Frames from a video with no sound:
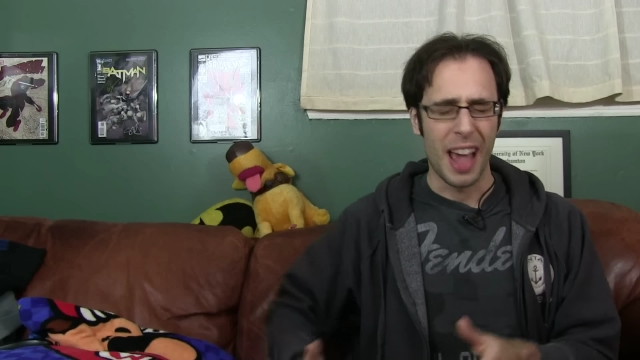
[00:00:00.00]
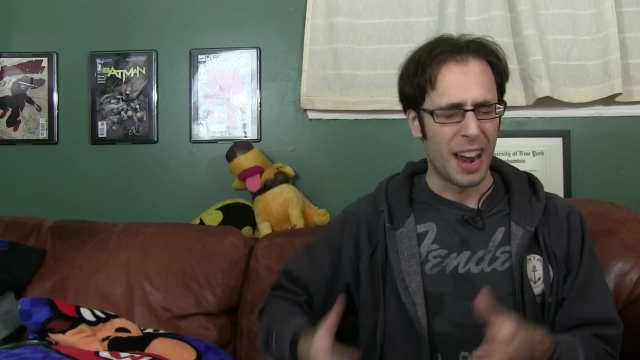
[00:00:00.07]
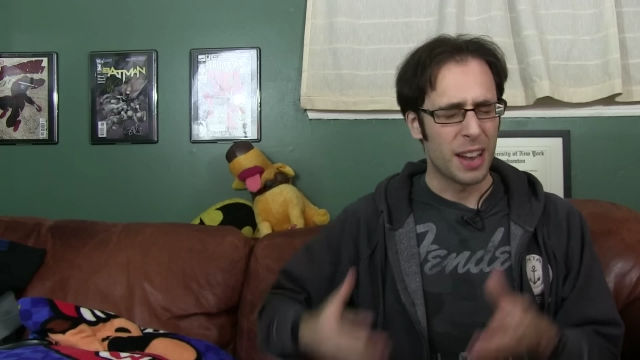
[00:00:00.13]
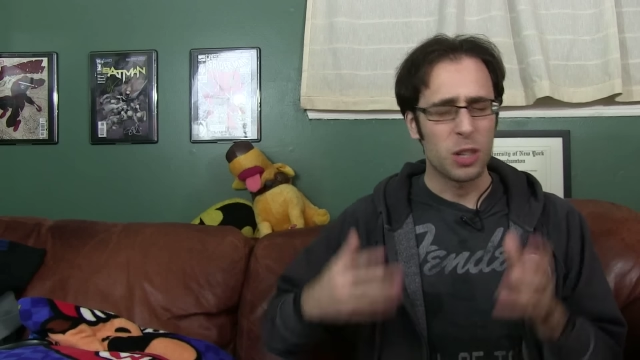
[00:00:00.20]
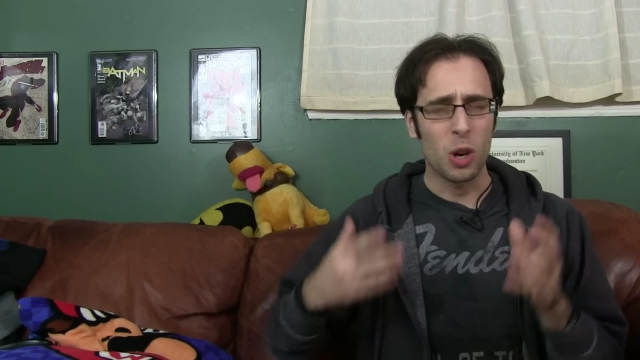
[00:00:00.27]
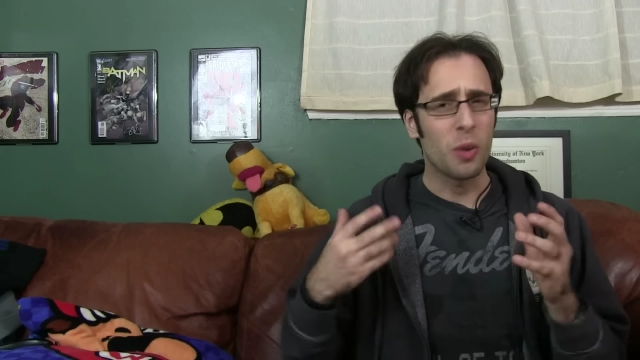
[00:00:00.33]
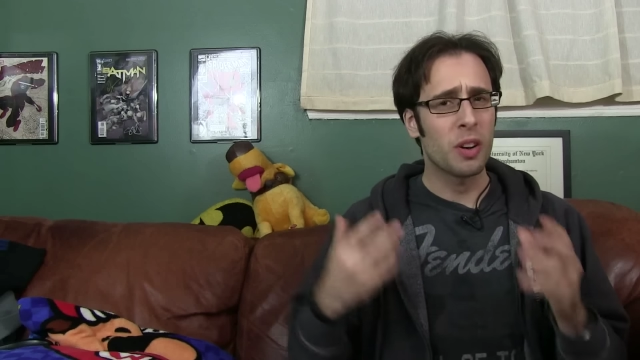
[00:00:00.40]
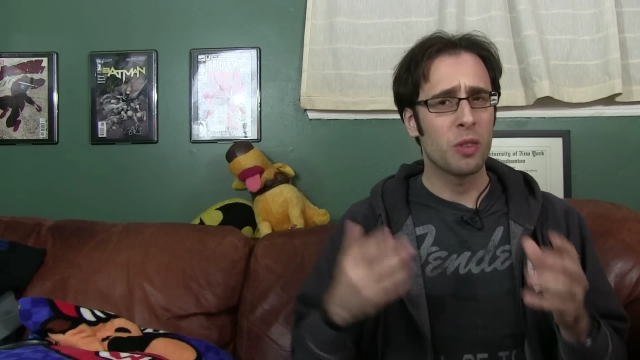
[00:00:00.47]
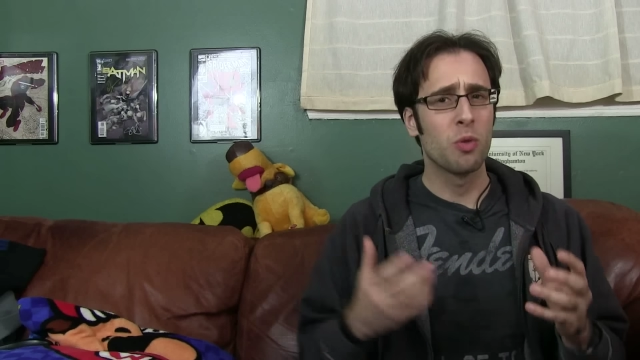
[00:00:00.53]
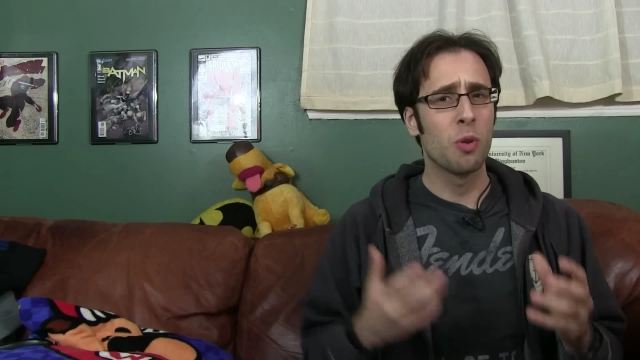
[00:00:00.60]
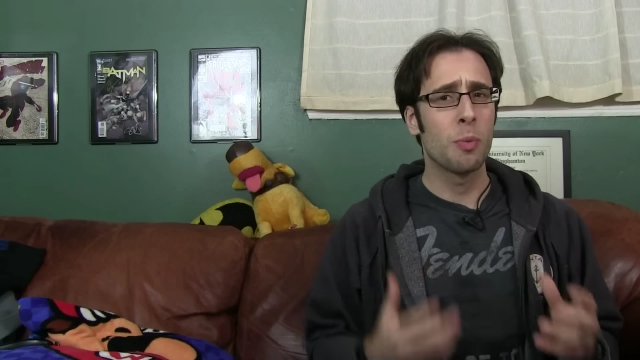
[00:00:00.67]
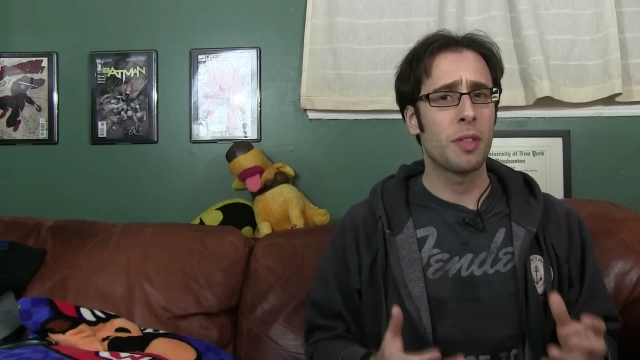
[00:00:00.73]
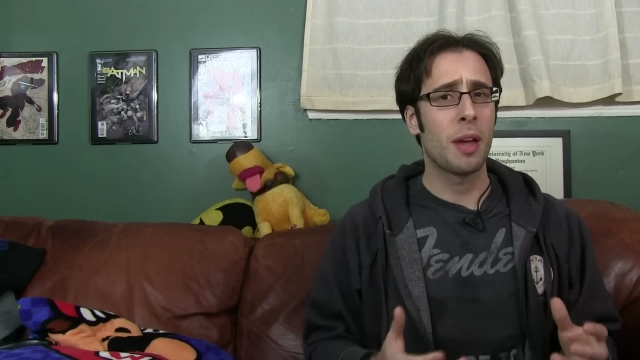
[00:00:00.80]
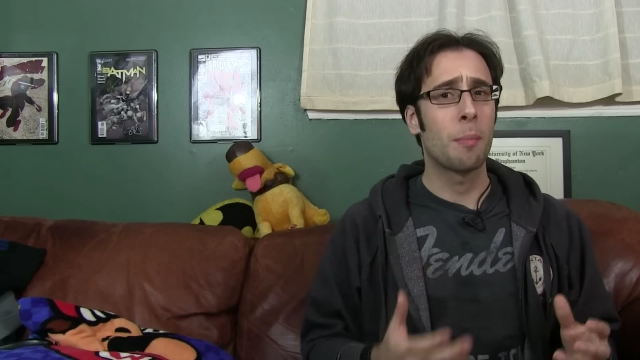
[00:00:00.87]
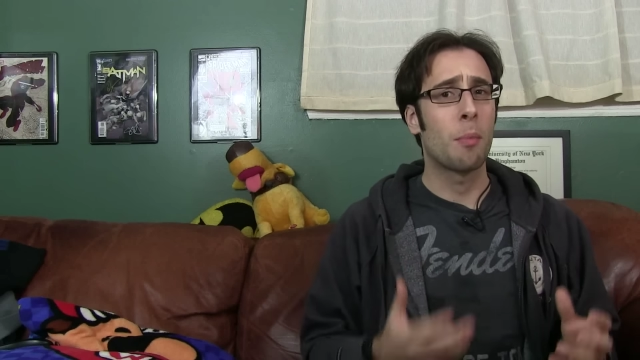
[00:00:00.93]
and it's already
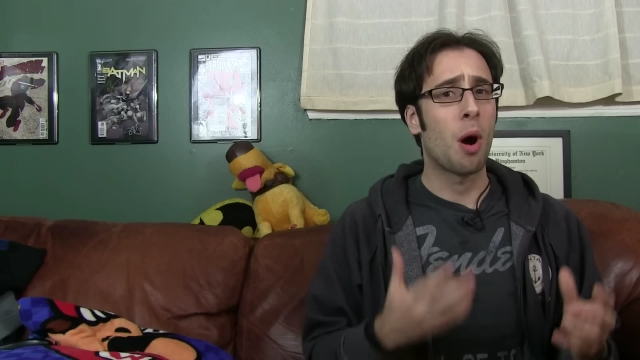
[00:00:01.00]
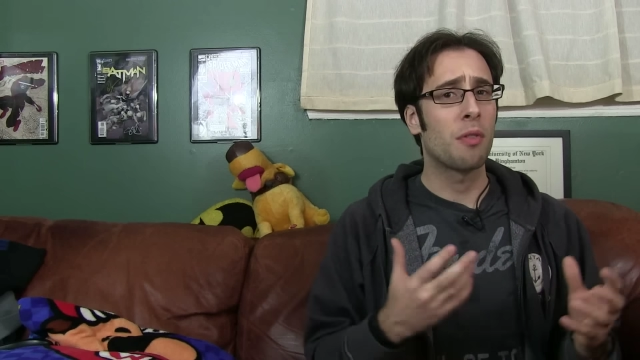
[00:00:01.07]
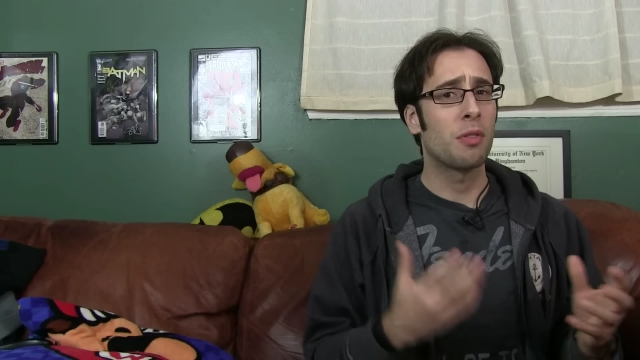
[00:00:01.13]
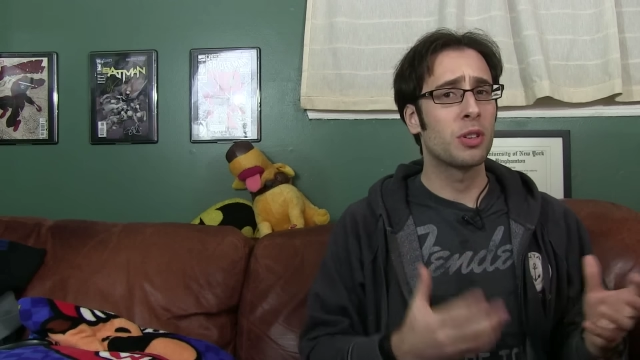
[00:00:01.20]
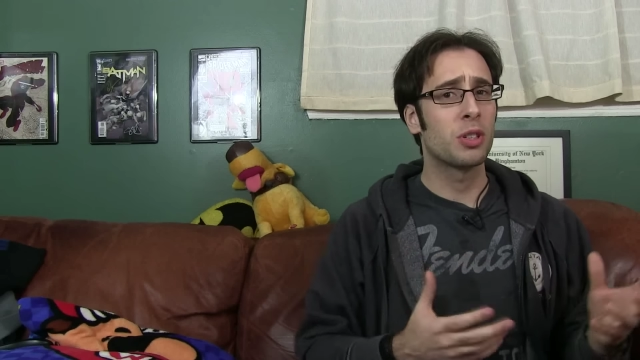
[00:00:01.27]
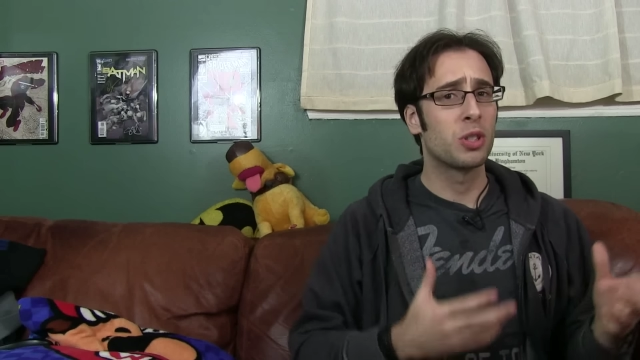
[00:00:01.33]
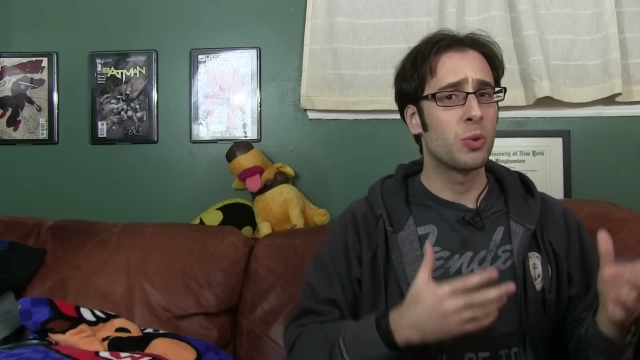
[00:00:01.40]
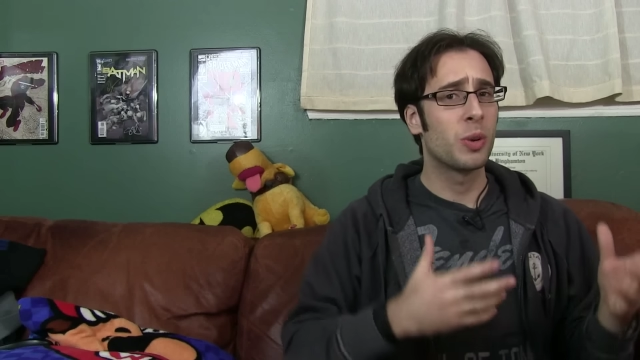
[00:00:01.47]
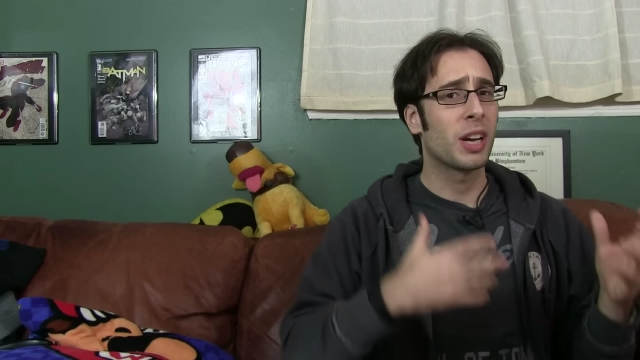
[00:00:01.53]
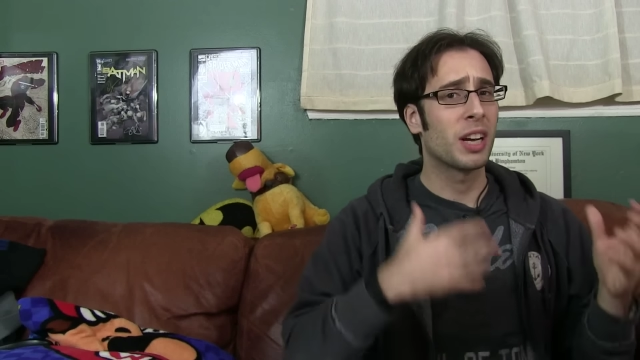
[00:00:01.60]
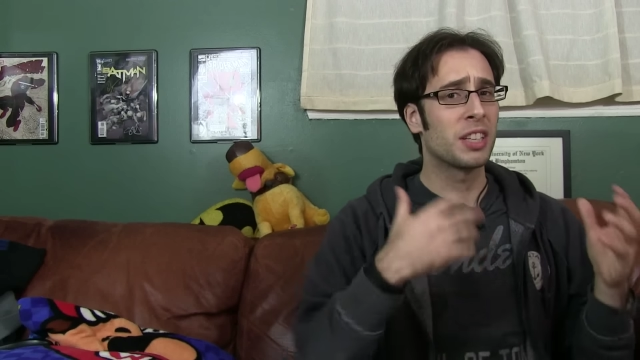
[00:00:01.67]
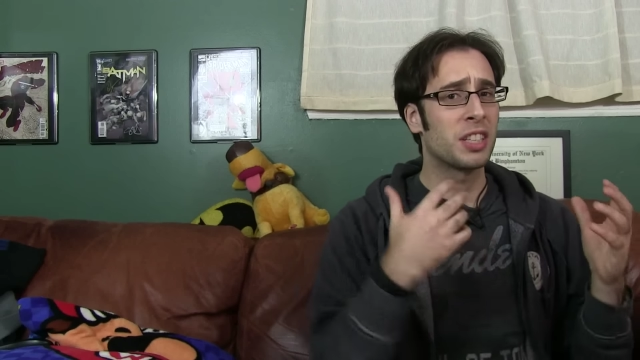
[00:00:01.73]
rumored that Marvel is doing a